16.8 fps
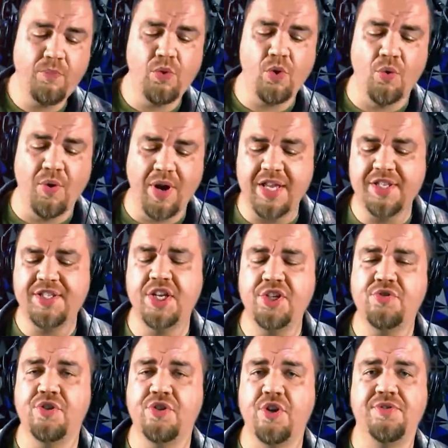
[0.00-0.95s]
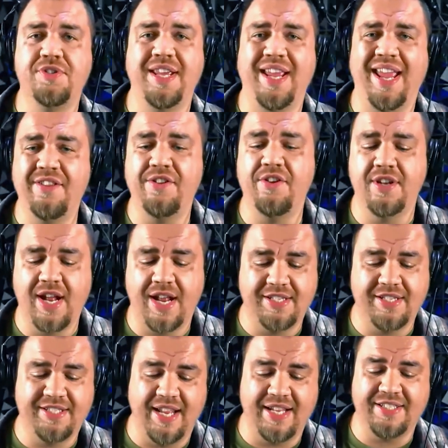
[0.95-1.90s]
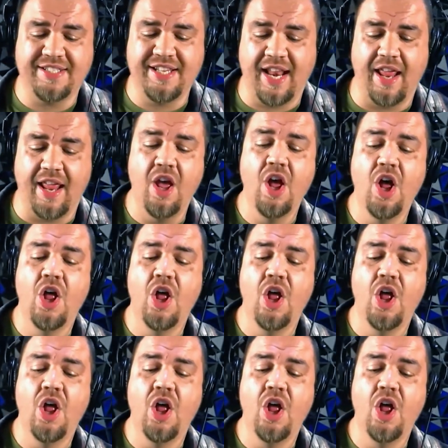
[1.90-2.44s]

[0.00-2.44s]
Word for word: or is introducing in the United States Senate.